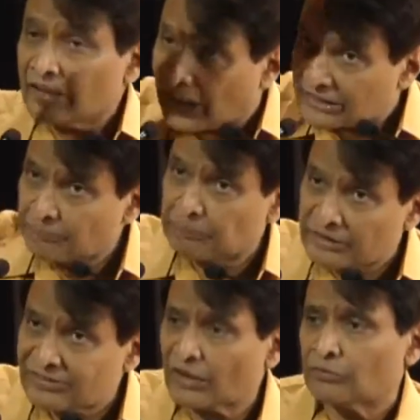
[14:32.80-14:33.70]
a larger
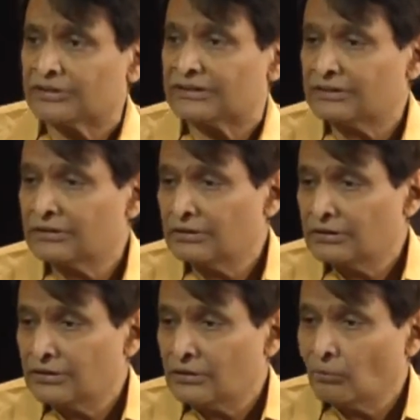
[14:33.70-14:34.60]
picture of this.
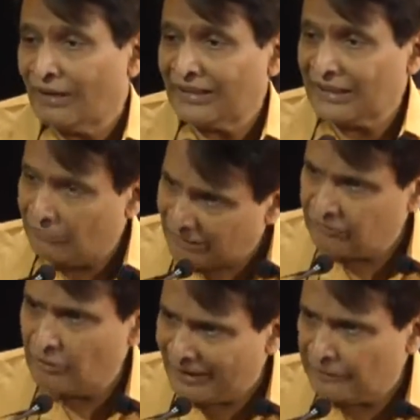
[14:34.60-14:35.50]
While railways
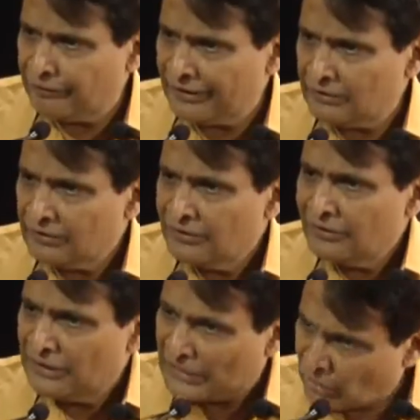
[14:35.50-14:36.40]
will benefit,
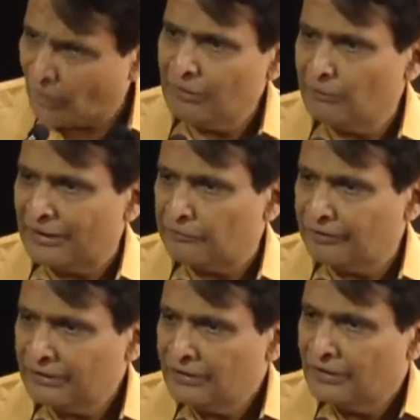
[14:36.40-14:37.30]
economy will
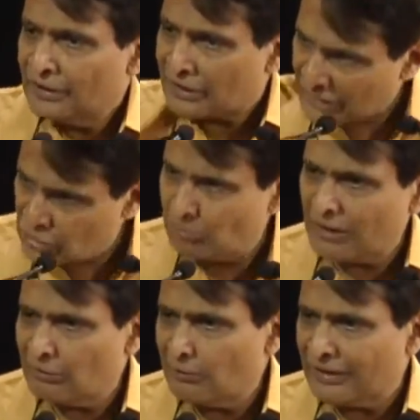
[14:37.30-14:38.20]
benefit, consumer
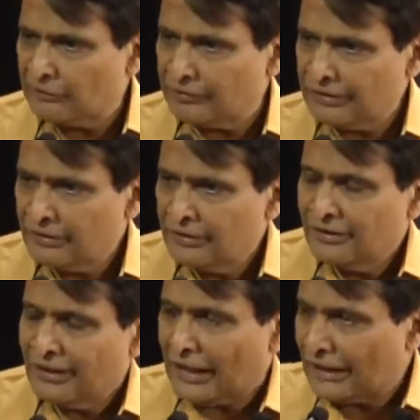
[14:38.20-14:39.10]
will benefit,
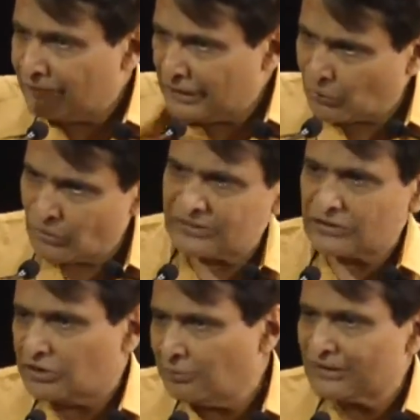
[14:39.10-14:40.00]
and
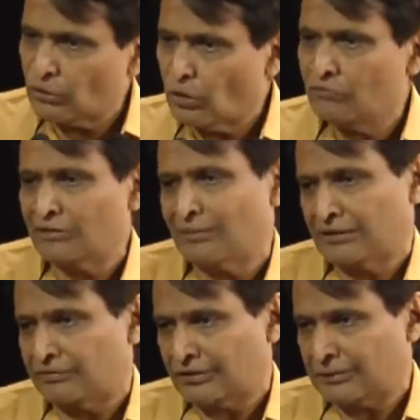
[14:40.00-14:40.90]
ecosystem as a whole will
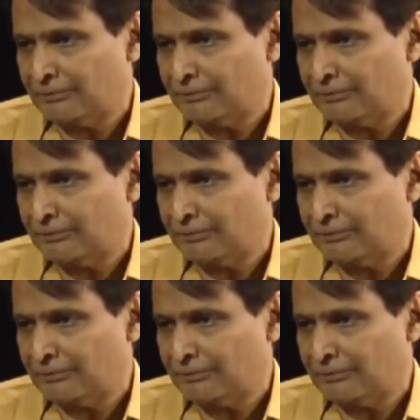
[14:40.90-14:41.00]
benefit.